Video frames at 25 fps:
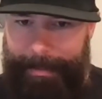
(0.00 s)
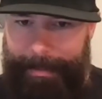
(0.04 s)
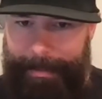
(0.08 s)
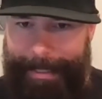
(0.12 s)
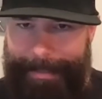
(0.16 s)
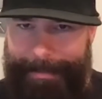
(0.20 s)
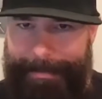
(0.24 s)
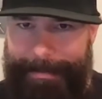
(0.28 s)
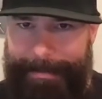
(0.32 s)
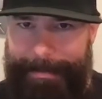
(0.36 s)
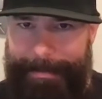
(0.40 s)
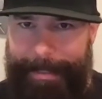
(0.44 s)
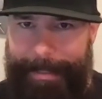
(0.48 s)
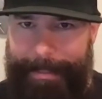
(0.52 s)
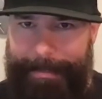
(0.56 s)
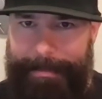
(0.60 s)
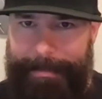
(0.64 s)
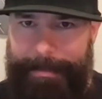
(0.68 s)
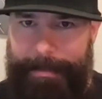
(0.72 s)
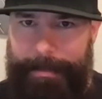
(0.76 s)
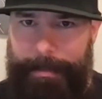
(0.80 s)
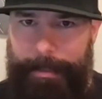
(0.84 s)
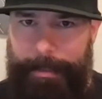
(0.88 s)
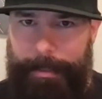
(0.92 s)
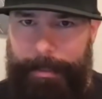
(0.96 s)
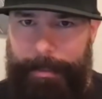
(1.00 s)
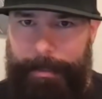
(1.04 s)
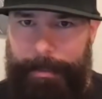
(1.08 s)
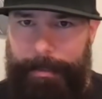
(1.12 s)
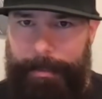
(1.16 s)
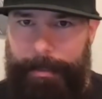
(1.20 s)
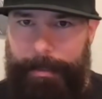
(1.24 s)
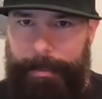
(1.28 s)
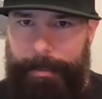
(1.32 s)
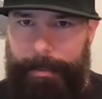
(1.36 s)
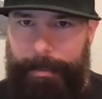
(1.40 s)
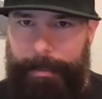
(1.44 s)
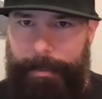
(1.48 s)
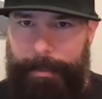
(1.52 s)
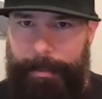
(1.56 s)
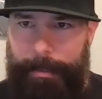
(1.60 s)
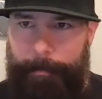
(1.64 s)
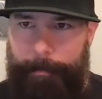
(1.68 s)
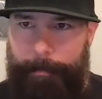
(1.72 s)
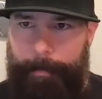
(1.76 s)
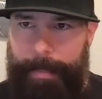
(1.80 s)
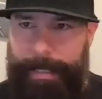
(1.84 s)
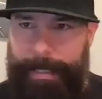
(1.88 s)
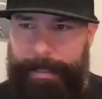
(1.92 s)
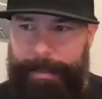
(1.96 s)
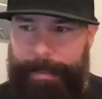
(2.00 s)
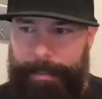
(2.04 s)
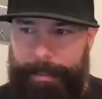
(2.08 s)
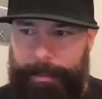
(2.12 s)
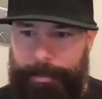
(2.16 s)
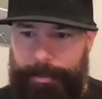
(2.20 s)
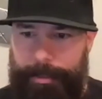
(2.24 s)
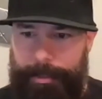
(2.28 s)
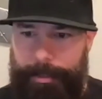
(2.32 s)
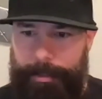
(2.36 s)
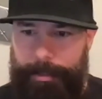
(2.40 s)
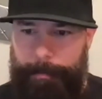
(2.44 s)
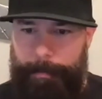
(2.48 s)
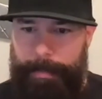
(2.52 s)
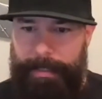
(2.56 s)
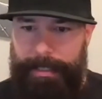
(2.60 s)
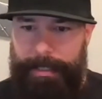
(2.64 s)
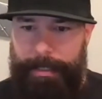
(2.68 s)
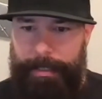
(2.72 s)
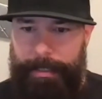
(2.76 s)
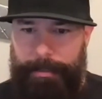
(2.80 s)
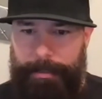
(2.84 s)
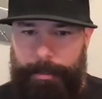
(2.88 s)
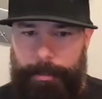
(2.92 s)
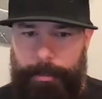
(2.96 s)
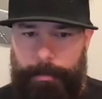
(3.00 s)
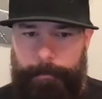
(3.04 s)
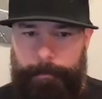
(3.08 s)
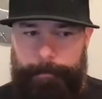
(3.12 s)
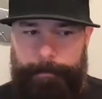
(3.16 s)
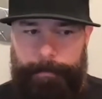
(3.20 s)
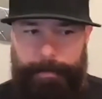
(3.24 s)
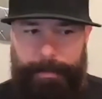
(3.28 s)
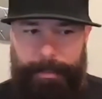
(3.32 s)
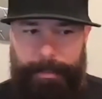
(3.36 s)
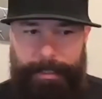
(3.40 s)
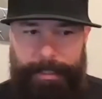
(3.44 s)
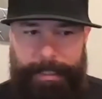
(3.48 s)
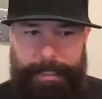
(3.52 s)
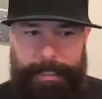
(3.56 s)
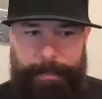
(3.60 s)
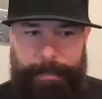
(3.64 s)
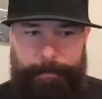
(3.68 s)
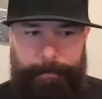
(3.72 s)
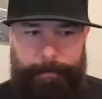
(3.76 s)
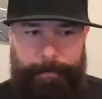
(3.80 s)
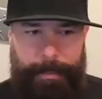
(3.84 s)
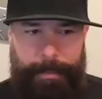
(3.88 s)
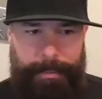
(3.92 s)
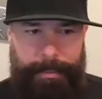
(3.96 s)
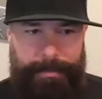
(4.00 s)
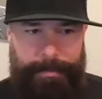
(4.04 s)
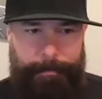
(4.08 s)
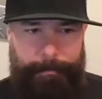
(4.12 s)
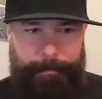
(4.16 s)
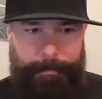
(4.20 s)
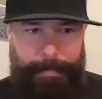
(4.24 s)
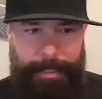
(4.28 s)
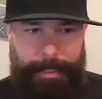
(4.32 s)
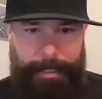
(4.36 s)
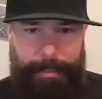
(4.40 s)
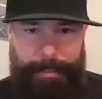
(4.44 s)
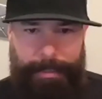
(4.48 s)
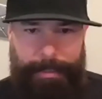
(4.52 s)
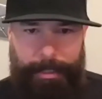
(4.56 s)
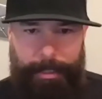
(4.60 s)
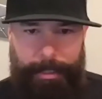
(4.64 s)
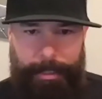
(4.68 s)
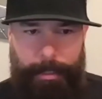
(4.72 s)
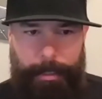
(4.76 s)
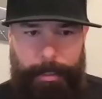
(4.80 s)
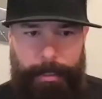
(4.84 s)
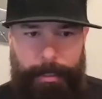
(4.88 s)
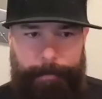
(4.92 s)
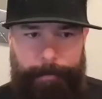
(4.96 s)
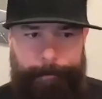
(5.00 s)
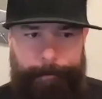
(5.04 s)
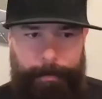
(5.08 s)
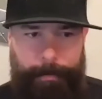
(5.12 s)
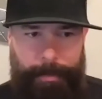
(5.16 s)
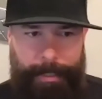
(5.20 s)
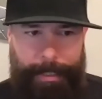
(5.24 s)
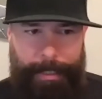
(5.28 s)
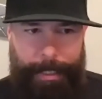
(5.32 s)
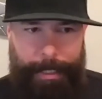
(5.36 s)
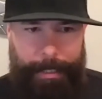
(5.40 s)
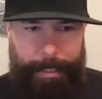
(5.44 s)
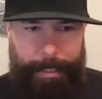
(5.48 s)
that's the big thing. Just because you forgive doesn't mean that you're going to forget